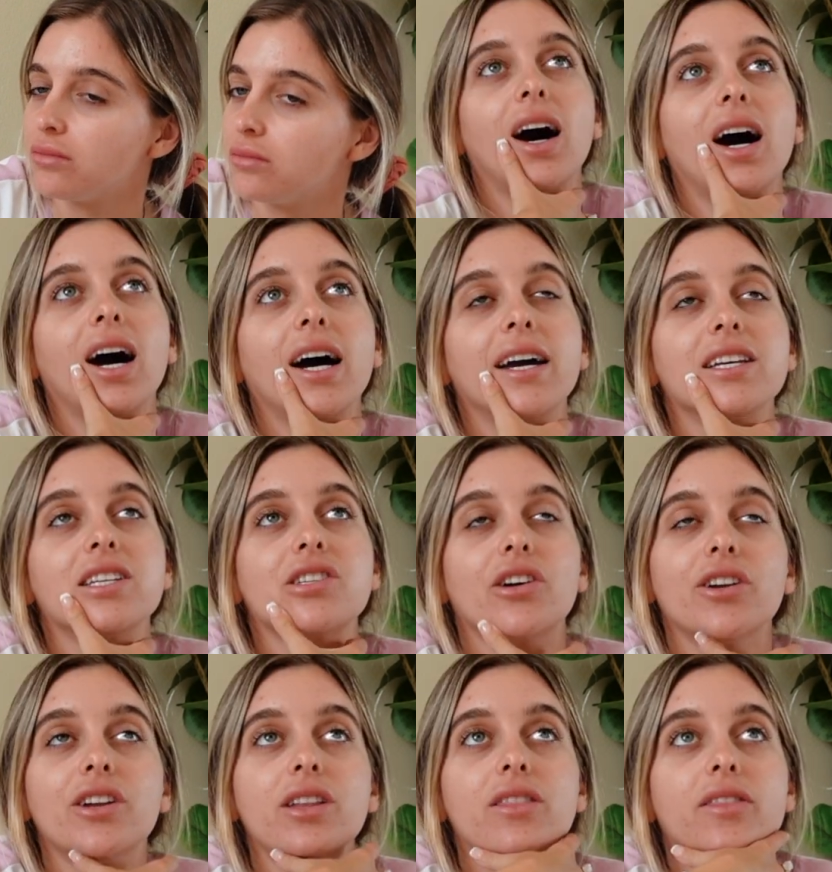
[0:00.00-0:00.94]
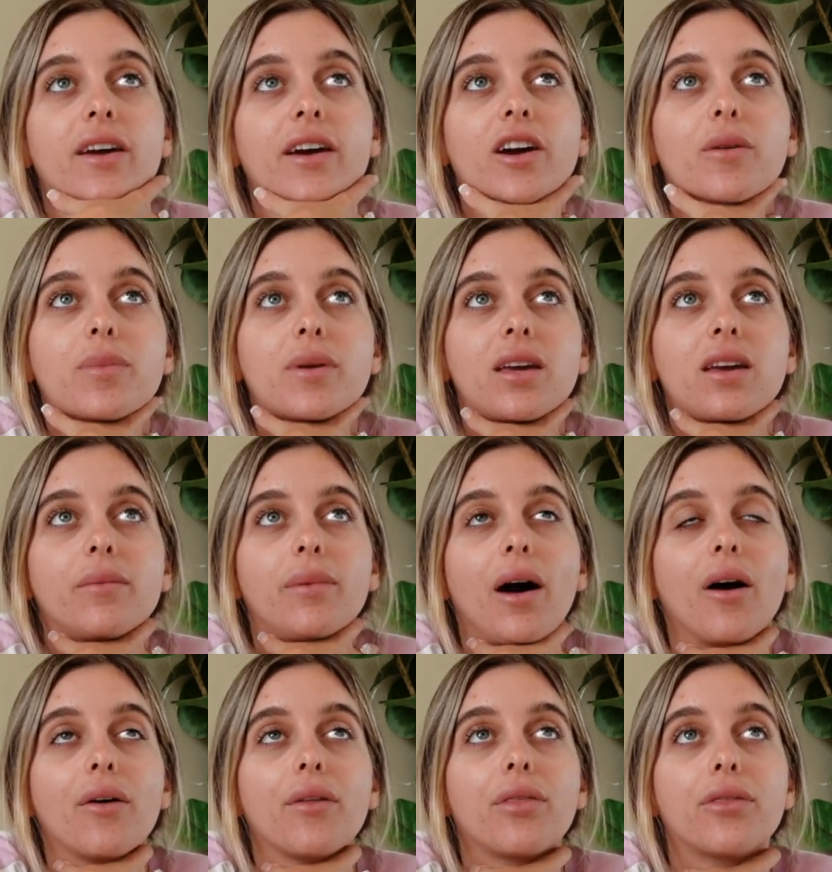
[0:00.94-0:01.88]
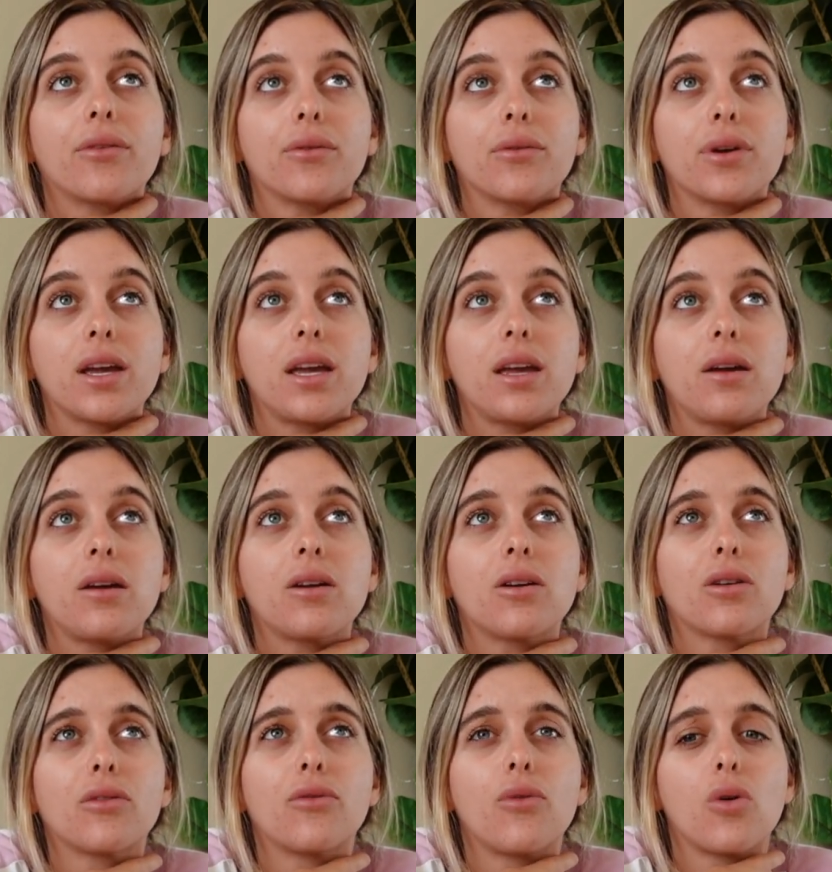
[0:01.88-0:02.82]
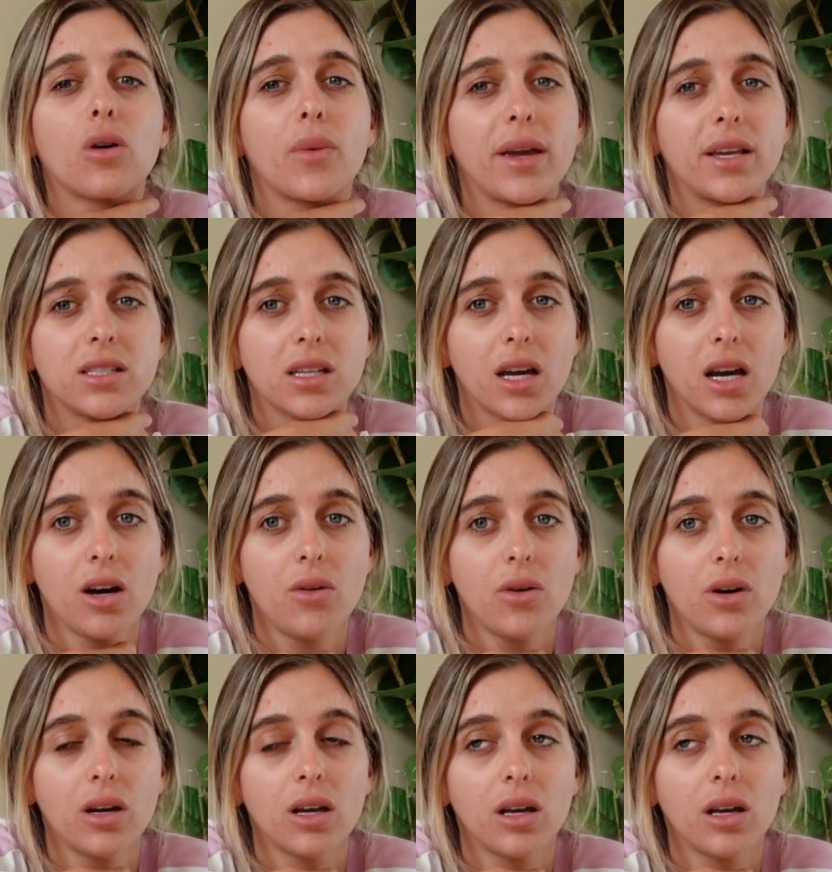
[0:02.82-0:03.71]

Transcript: I started therapy about 3 or 4 weeks ago,